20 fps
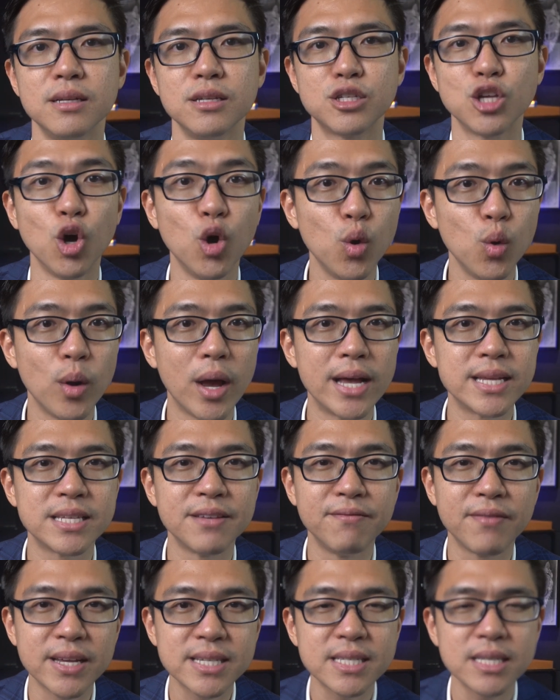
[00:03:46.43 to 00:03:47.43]
So as
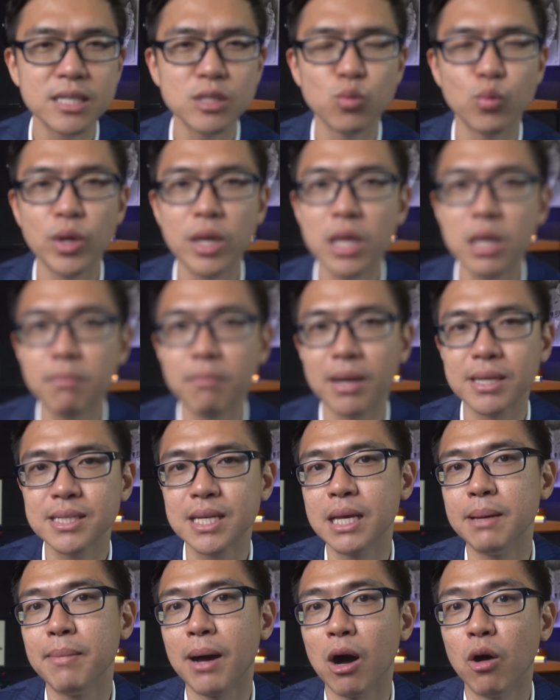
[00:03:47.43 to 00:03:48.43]
investors, we must
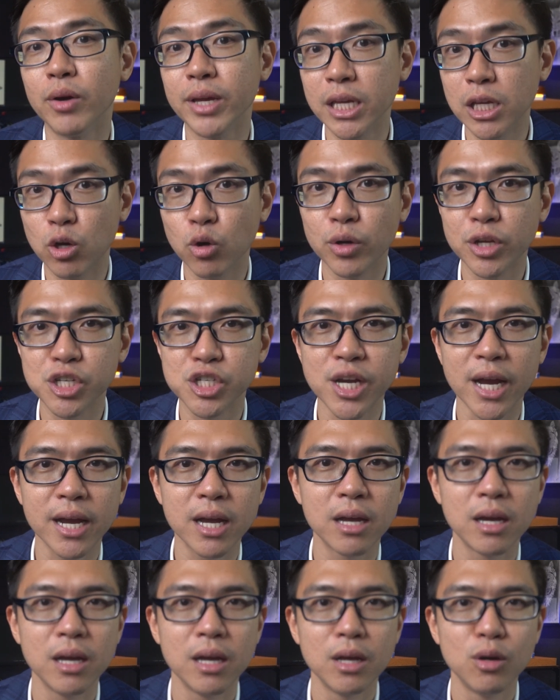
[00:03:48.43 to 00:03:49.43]
keep our ego in
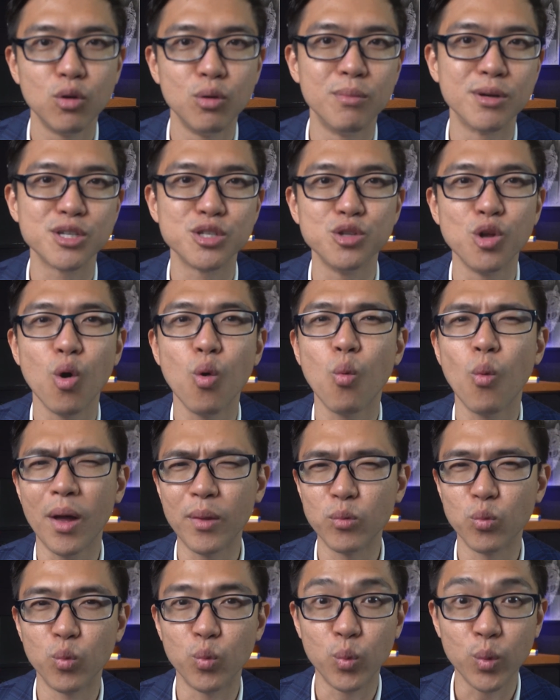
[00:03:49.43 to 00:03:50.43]
check. We must know
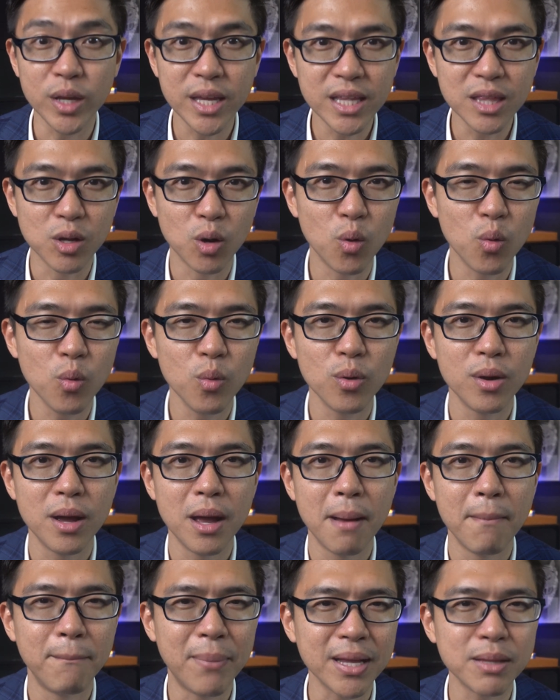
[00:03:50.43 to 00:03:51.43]
what we know,
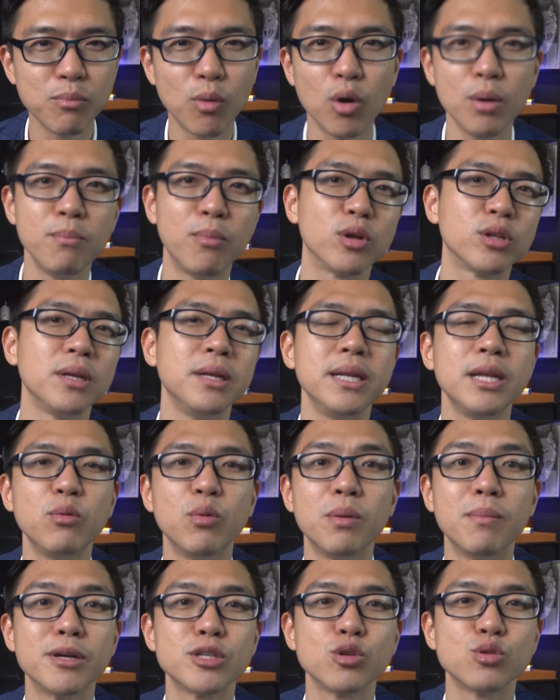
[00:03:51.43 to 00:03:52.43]
but more importantly,
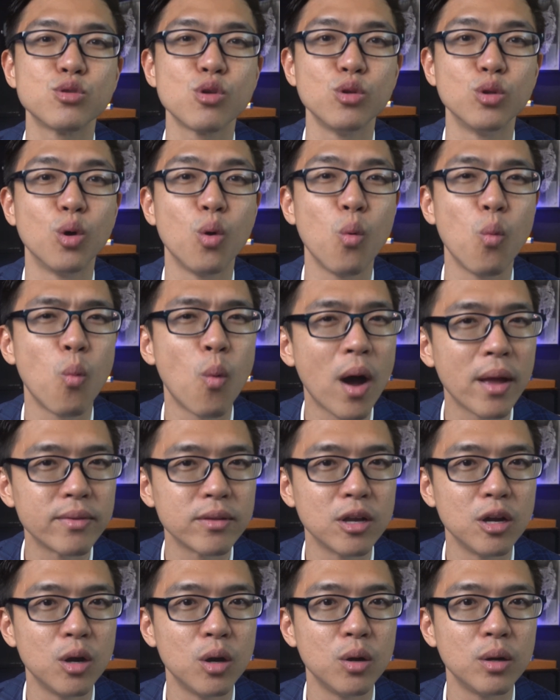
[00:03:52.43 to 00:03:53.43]
we must also know
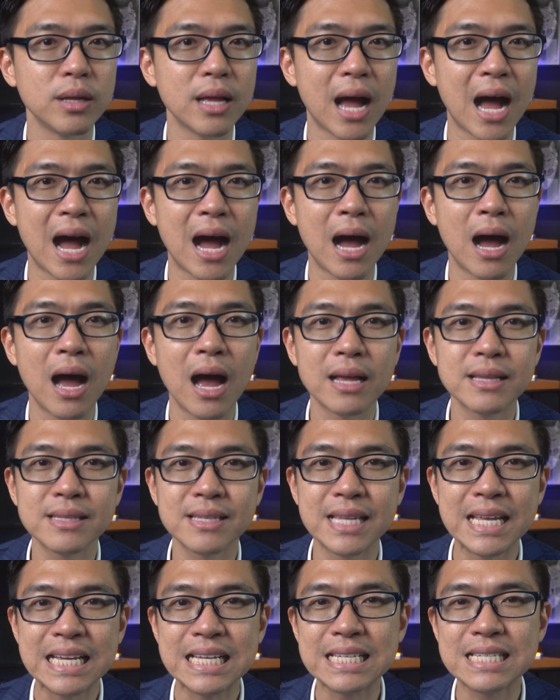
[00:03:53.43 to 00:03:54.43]
what are
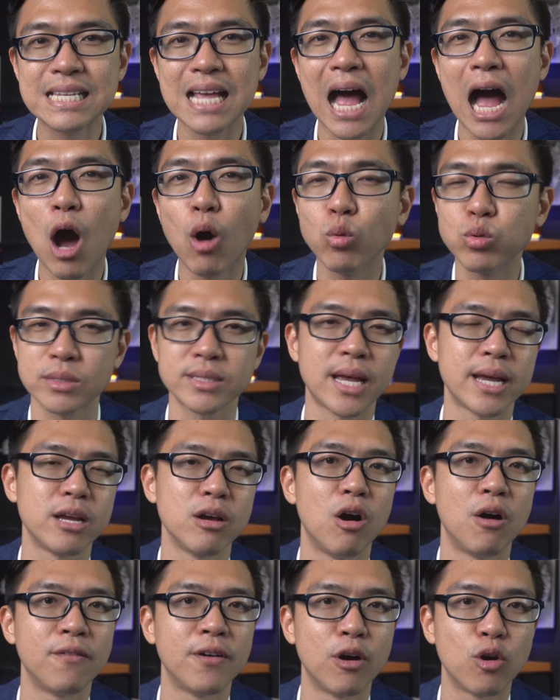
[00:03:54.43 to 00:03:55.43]
things outside
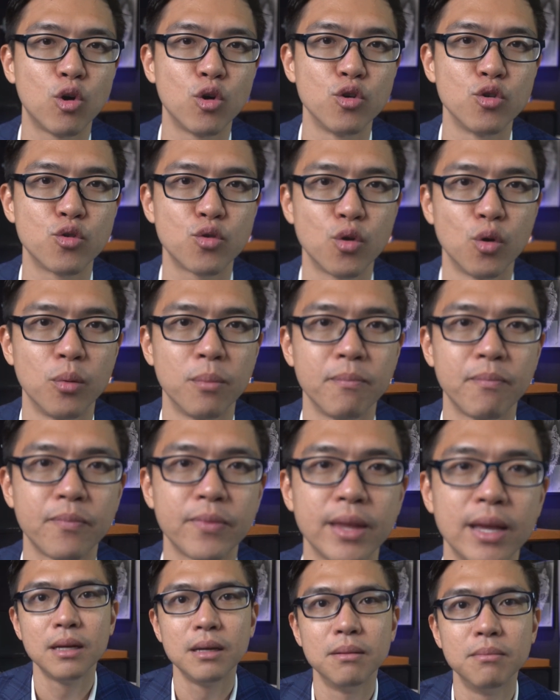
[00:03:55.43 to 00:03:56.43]
of our control.
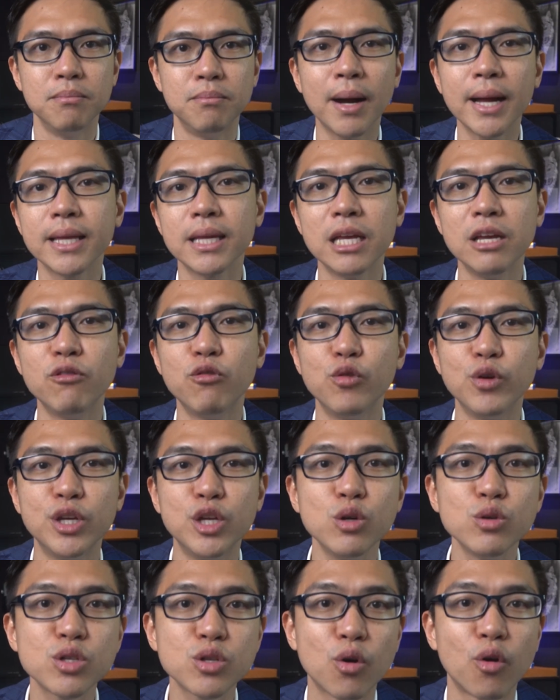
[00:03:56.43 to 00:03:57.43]
But if we
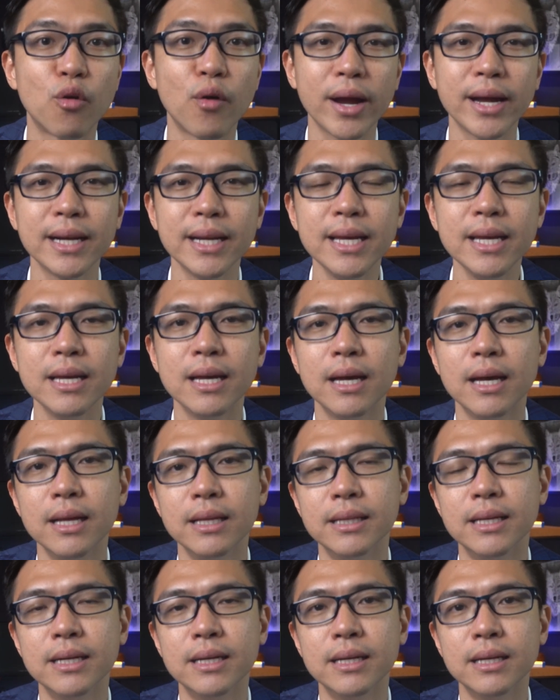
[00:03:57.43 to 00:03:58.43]
use correctly,
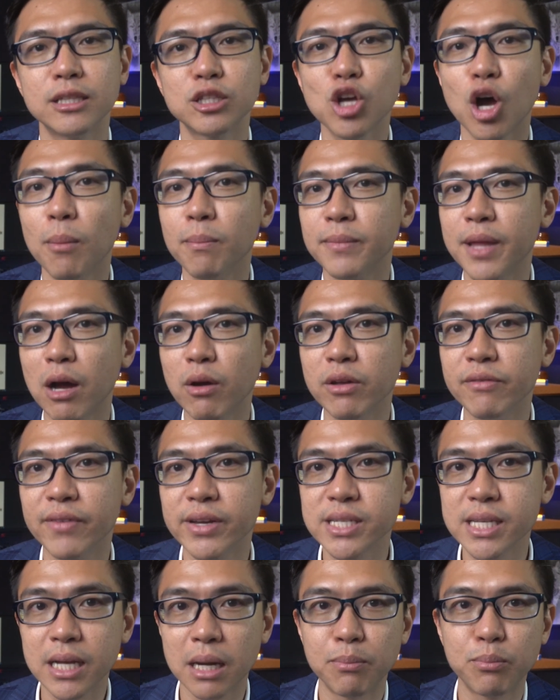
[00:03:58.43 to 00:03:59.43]
the top-down
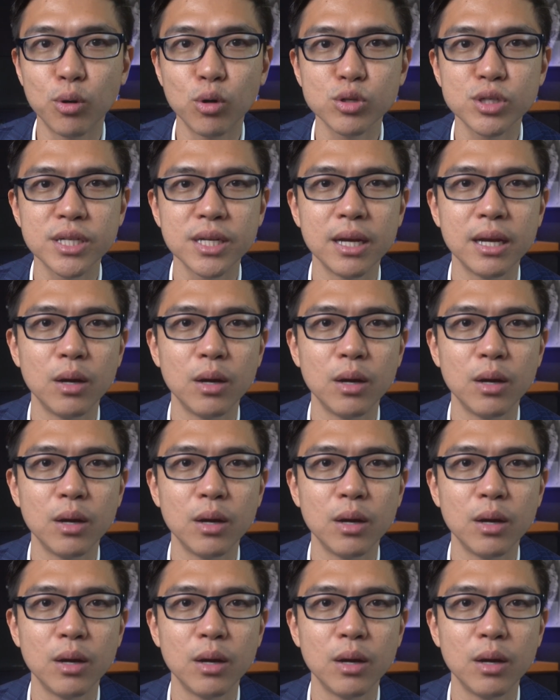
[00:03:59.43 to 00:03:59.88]
investing approach